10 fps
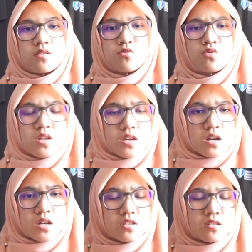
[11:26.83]
Today,
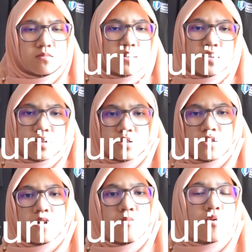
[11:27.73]
customer is
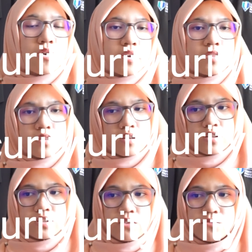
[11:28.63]
more
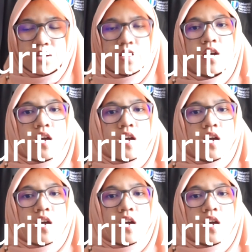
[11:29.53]
internet savvy.